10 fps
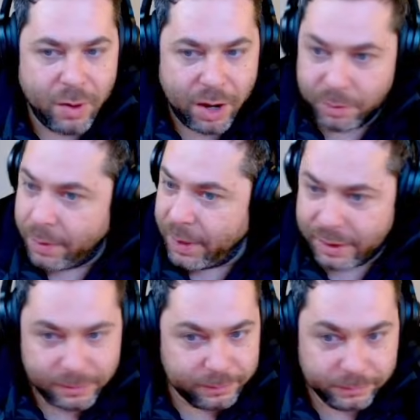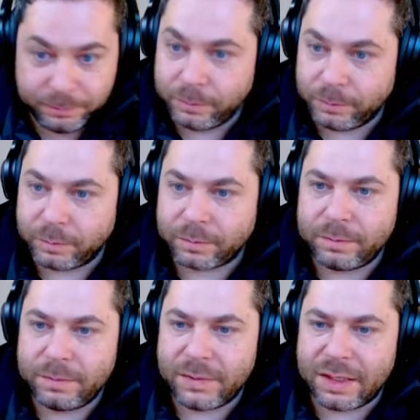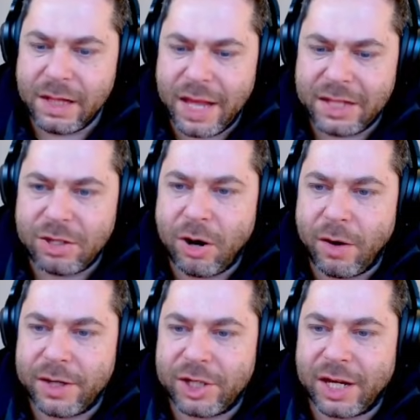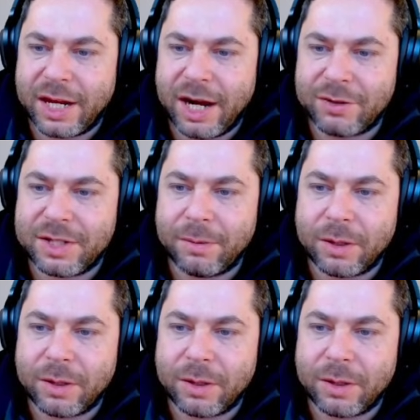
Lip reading: wild, but let's go and check out some